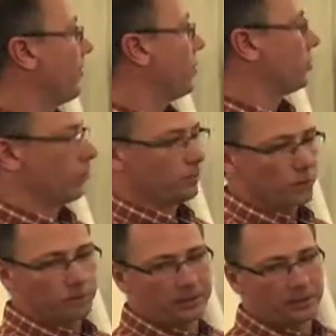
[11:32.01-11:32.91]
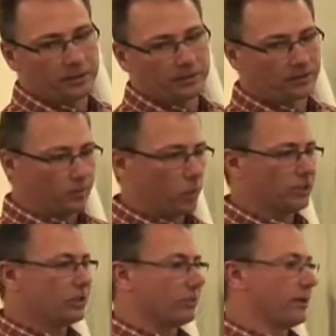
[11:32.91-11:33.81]
Those would be the
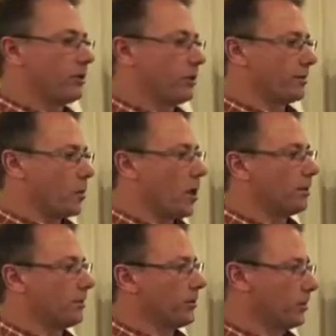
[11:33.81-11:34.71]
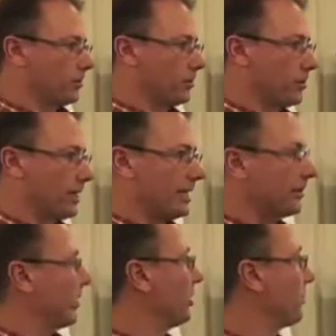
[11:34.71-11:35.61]
ones that are a problem or
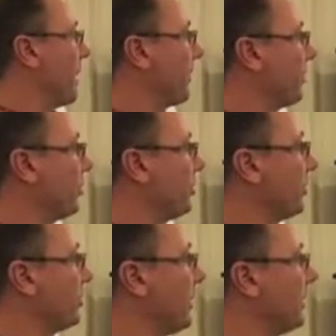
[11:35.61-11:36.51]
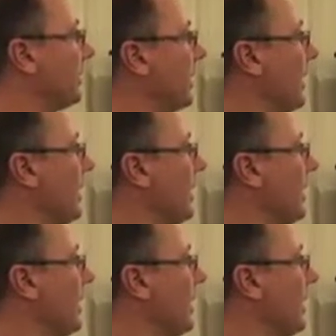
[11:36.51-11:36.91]
classified as pathogens, but